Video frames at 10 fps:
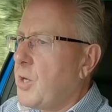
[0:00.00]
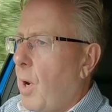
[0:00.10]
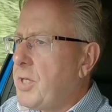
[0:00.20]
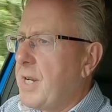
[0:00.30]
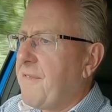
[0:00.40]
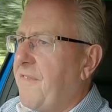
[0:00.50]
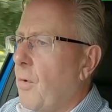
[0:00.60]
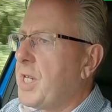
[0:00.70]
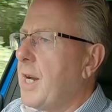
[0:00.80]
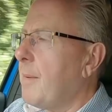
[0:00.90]
is quoted at
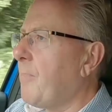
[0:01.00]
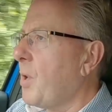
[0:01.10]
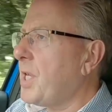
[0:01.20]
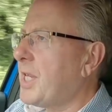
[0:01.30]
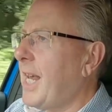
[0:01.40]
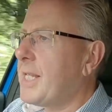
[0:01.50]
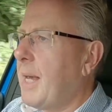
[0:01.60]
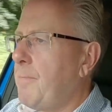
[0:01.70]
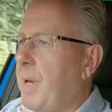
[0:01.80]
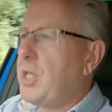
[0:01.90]
49.6
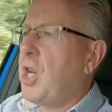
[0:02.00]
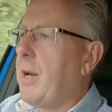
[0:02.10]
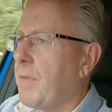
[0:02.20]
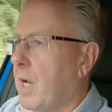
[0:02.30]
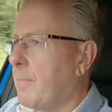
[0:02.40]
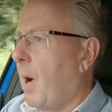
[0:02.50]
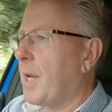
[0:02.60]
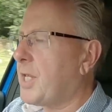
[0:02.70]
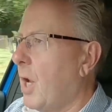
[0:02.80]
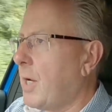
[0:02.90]
mpg on the
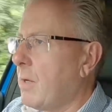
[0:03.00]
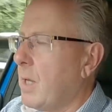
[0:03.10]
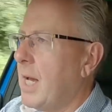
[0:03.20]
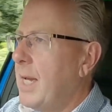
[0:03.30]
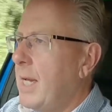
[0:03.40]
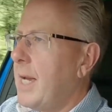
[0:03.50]
combined cycle